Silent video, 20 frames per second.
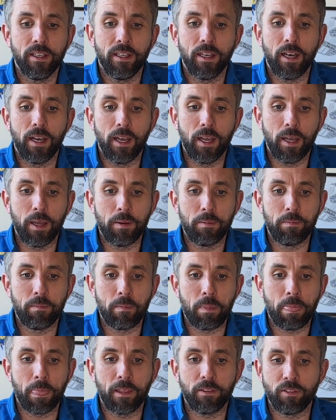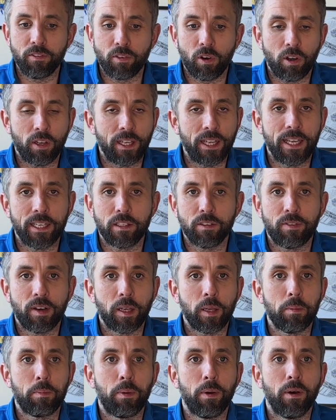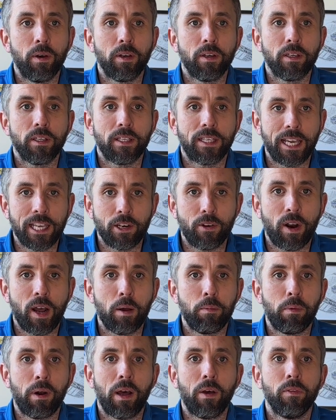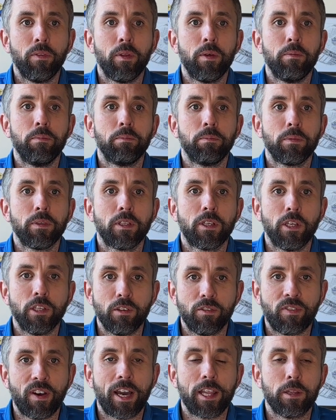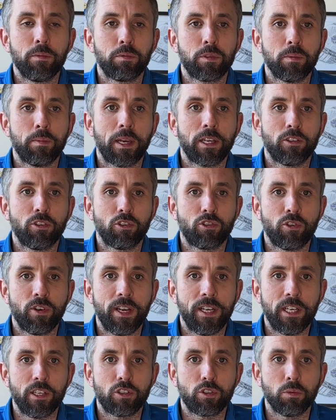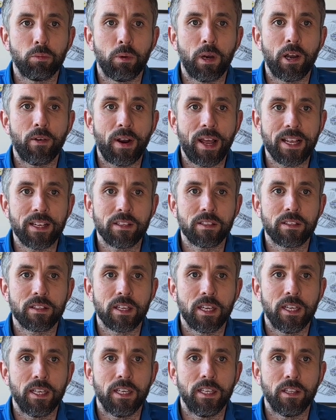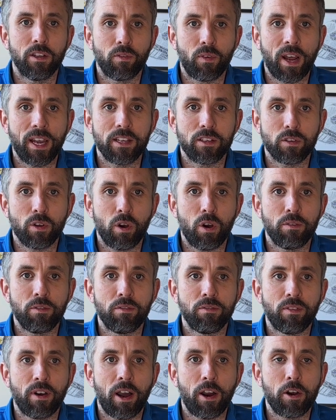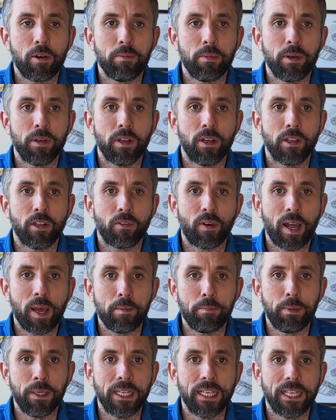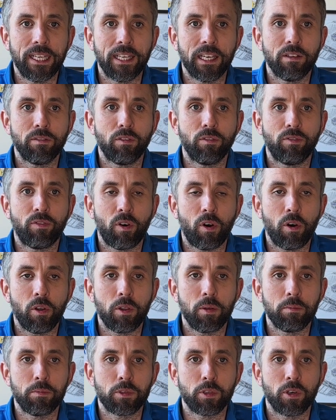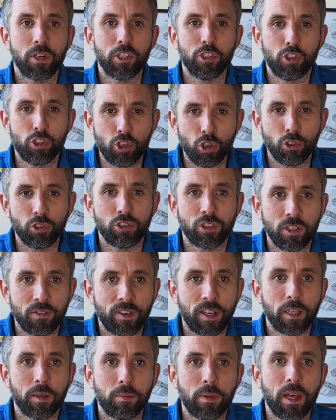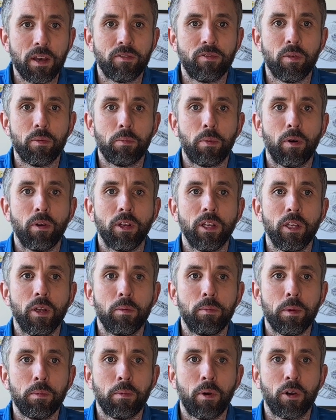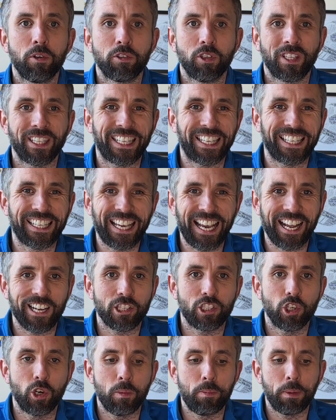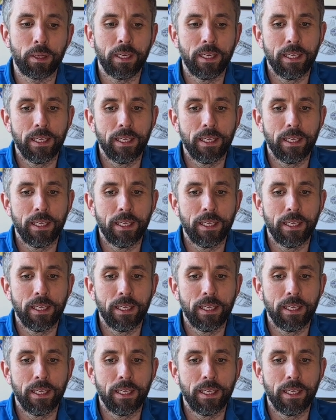If you've got a late developer, get your arm around them. Can you find them some extra training somewhere else in the right sort of environment and the right ability level for them, so it does develop their football a little bit more so they can catch up?